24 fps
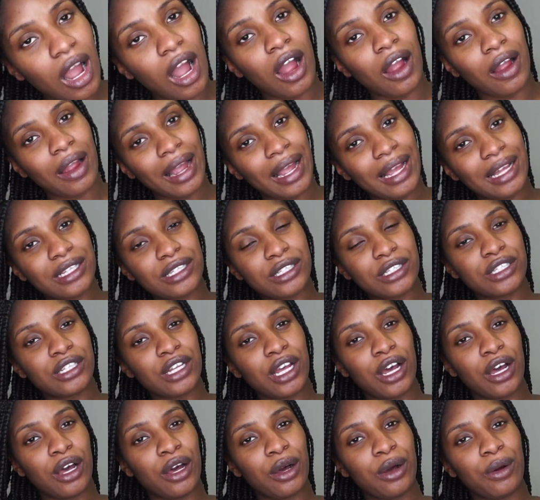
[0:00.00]
All right,
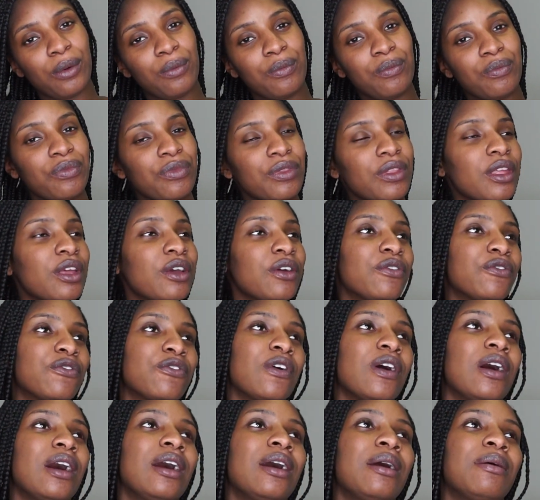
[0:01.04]
so
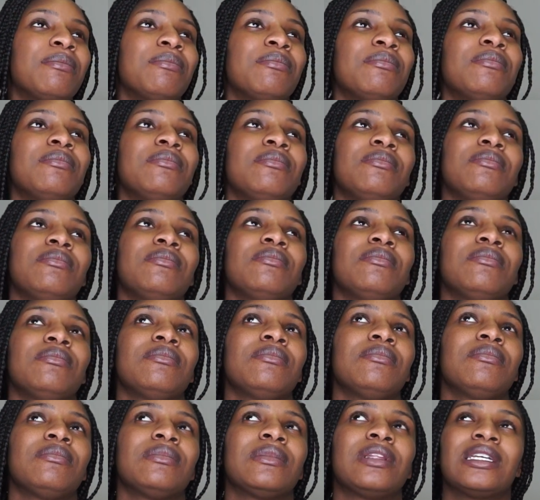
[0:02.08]
from
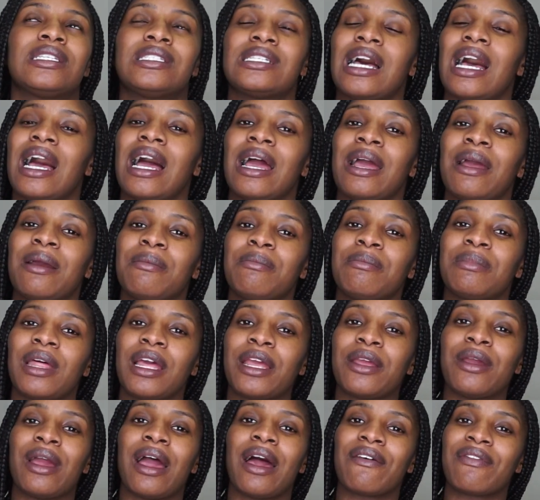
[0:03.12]
the time that
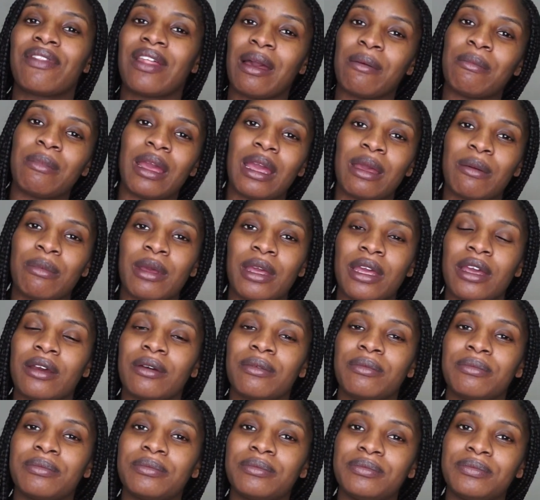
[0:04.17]
you have that baby,
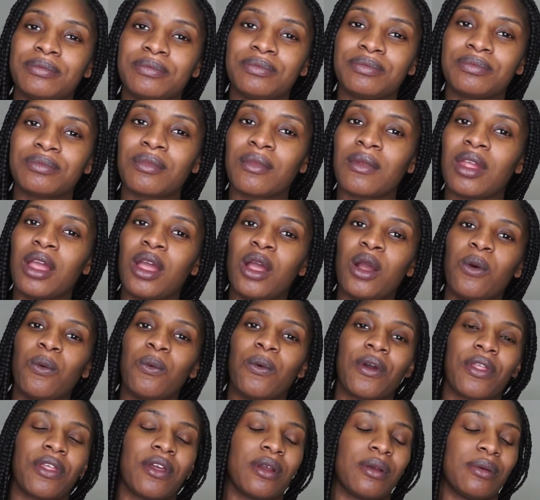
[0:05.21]

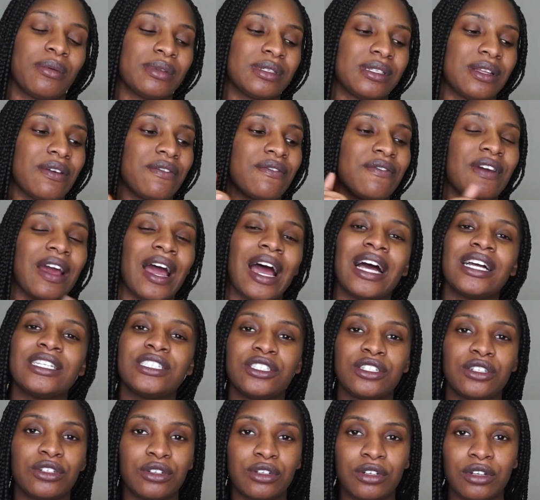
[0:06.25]
whether it was a
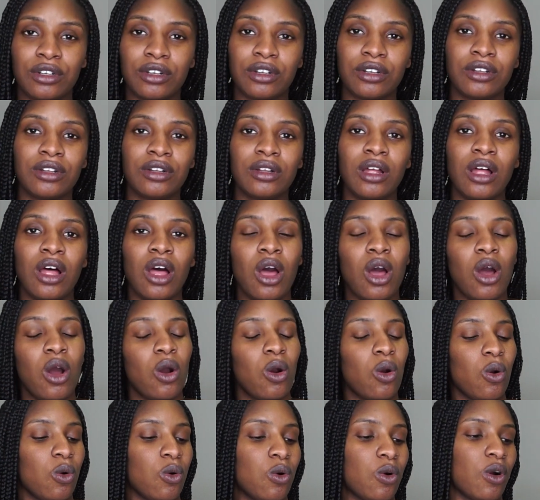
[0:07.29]
vaginal
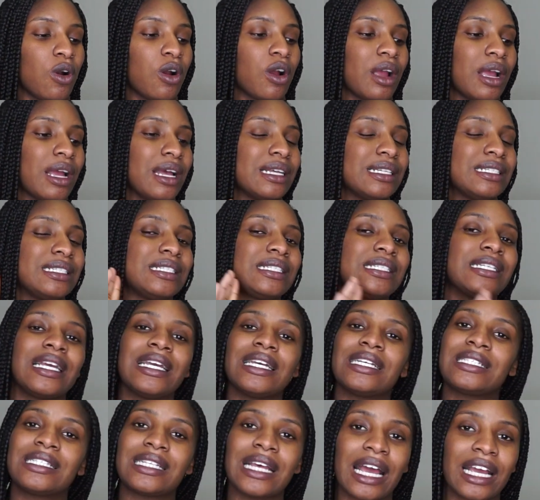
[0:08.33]
or a
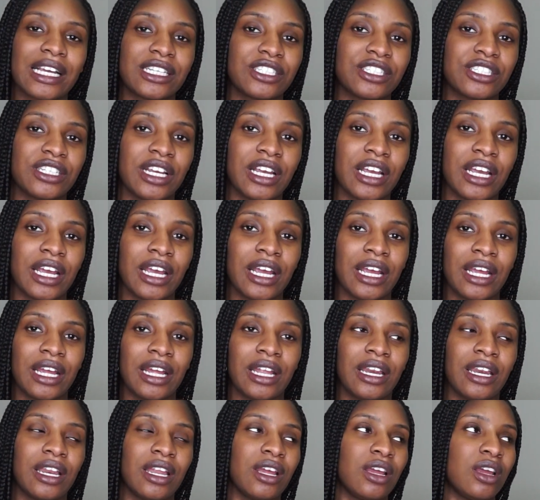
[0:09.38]

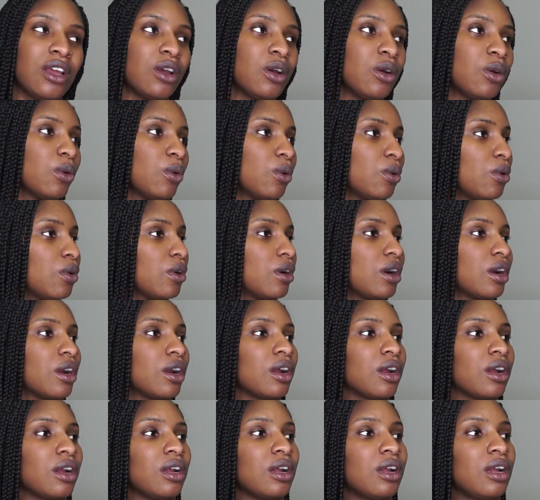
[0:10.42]
C-section
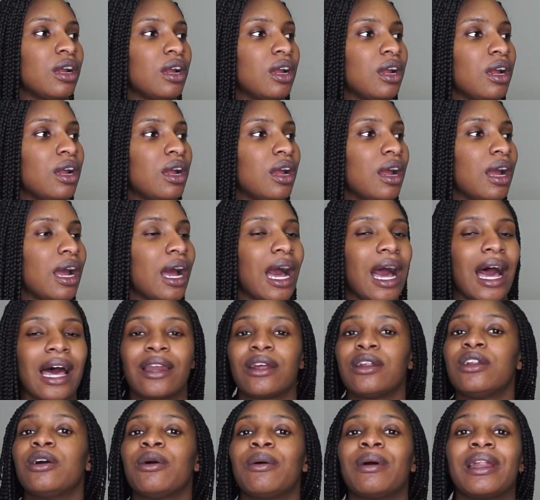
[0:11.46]
or I
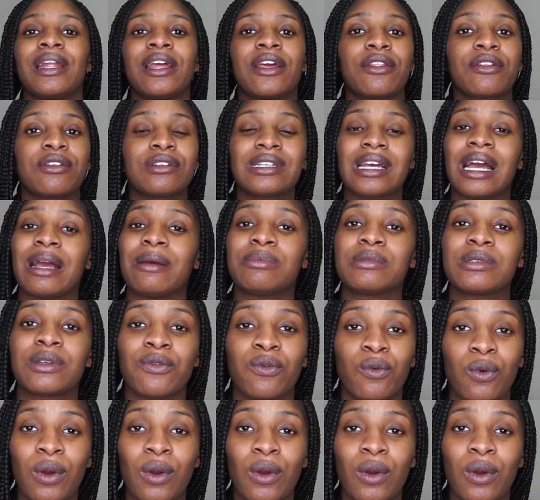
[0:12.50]
don't know any other types of